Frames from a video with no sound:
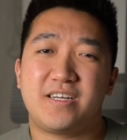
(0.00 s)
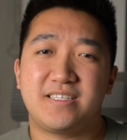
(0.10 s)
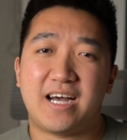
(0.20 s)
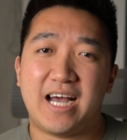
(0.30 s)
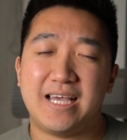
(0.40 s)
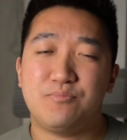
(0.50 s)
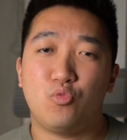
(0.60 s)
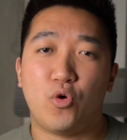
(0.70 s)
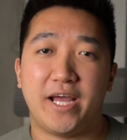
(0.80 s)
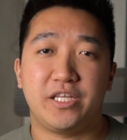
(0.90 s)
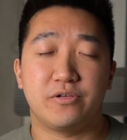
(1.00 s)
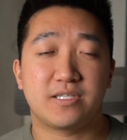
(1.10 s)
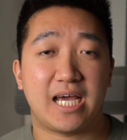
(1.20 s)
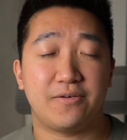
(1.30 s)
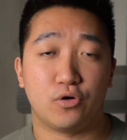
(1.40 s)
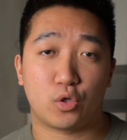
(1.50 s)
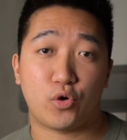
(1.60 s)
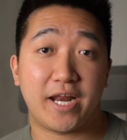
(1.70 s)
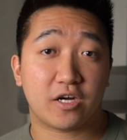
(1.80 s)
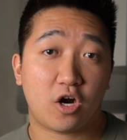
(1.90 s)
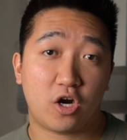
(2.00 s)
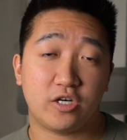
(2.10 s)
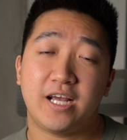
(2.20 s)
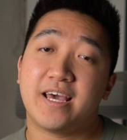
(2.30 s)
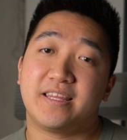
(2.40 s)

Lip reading: of the time when you sign up for a credit card,